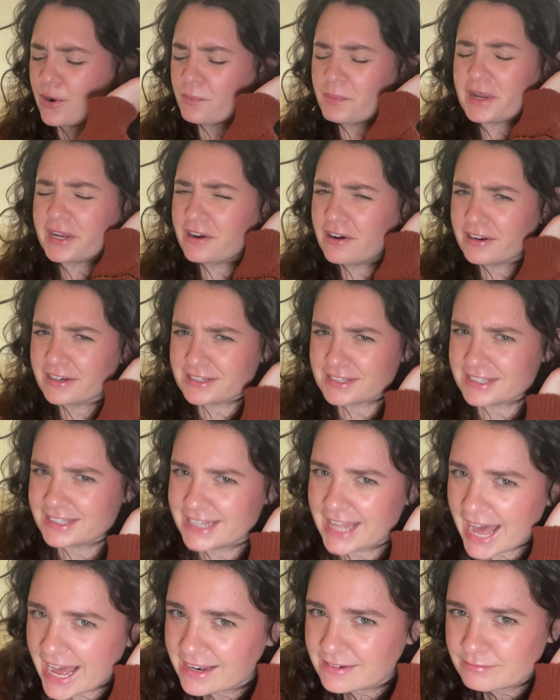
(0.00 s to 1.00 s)
my God, is
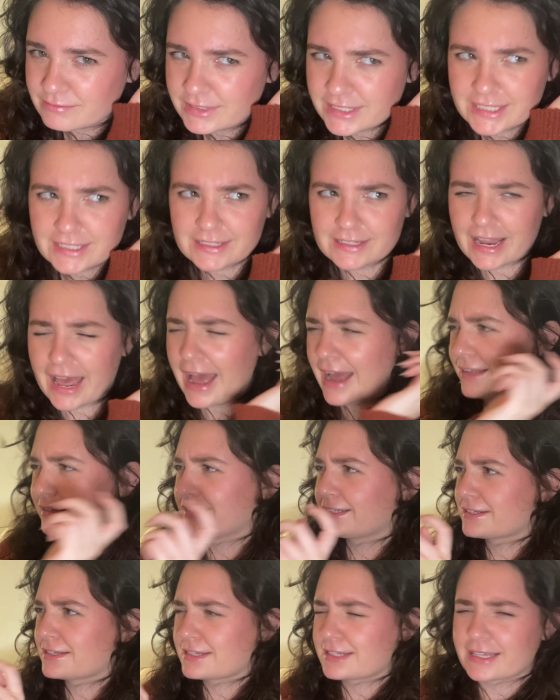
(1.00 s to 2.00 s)
that an
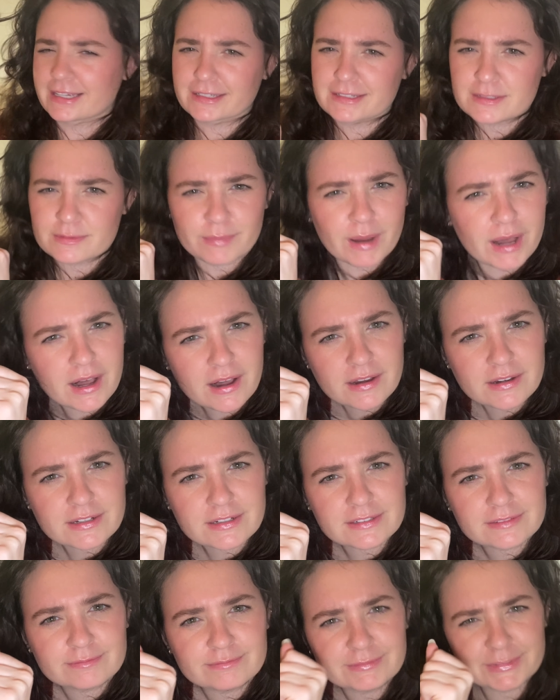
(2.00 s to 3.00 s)
Atlas 6
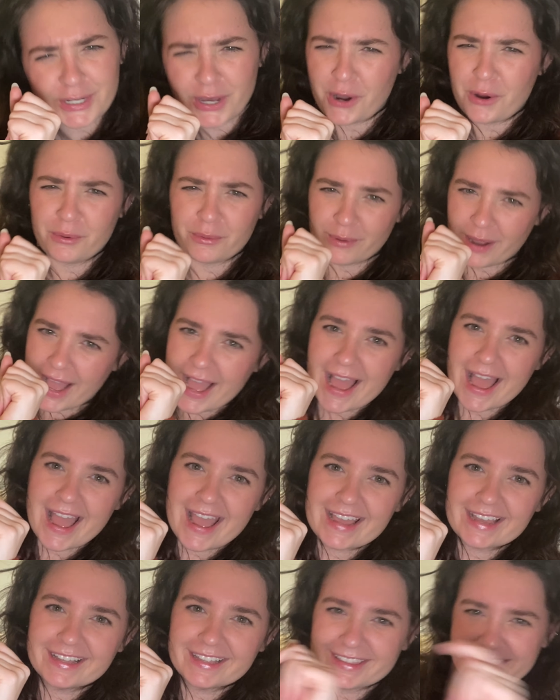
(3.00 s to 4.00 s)
mug? No
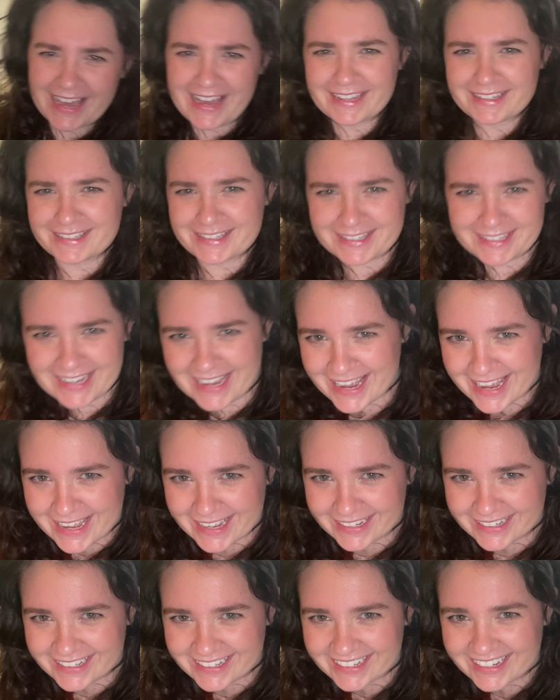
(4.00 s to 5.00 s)
way, that's
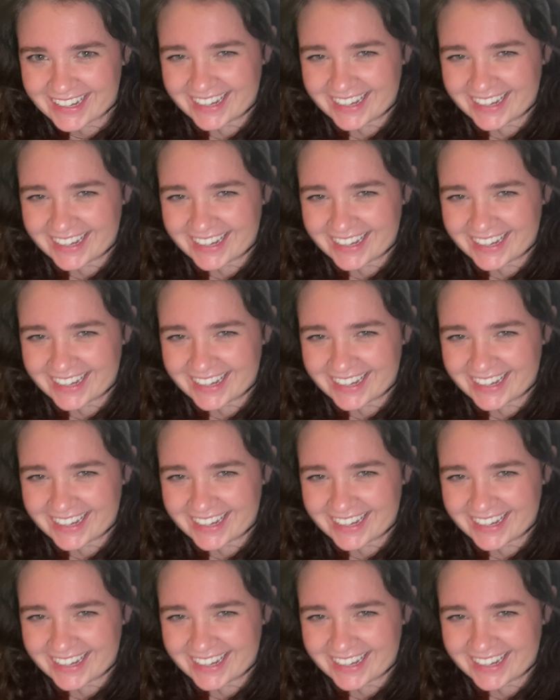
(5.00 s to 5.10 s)
sick.